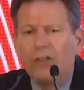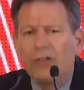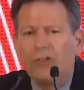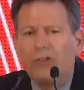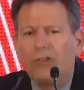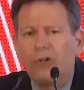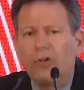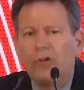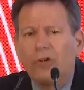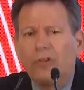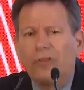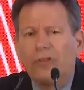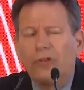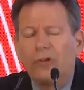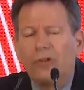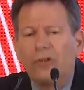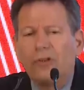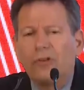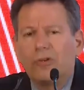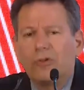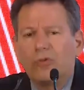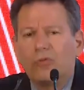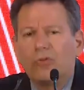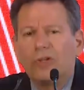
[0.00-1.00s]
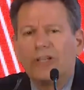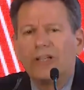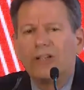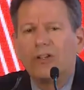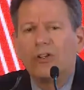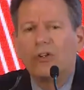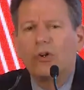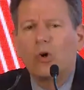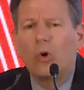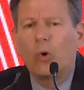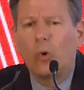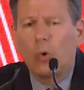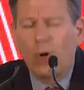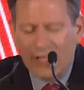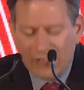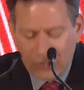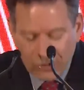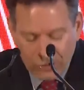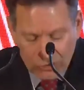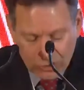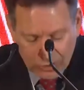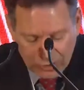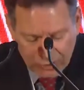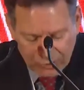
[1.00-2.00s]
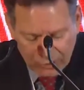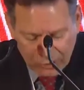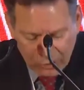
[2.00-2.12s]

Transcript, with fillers: the, the, the real question